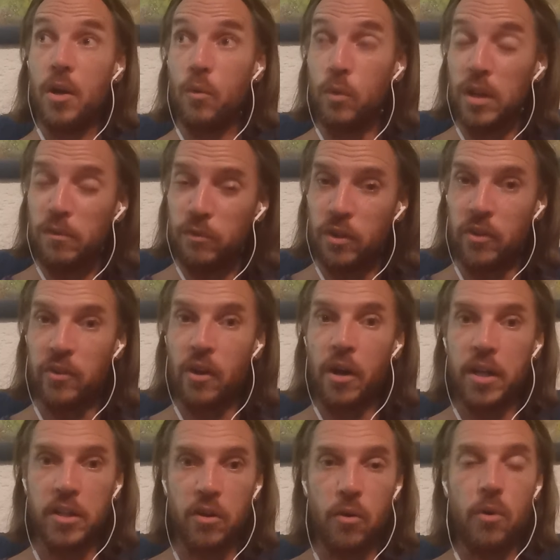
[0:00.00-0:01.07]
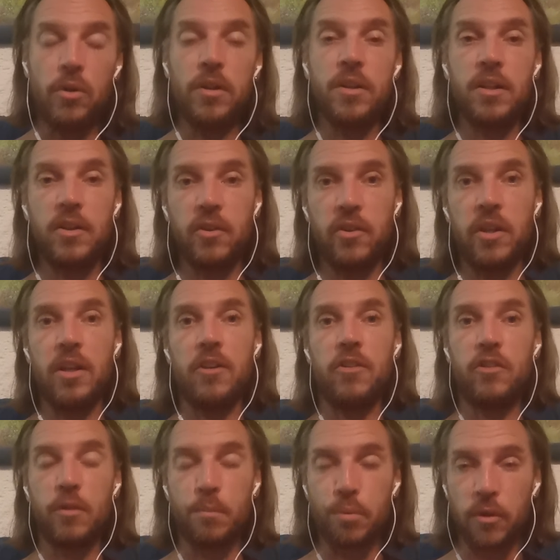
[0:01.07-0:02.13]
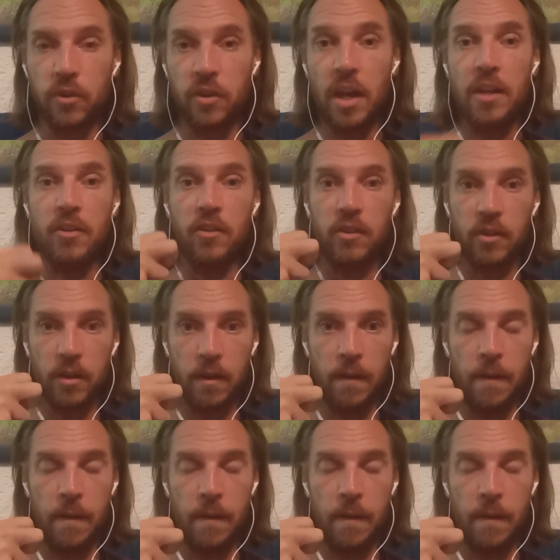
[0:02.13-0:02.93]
We've designed all of these things to present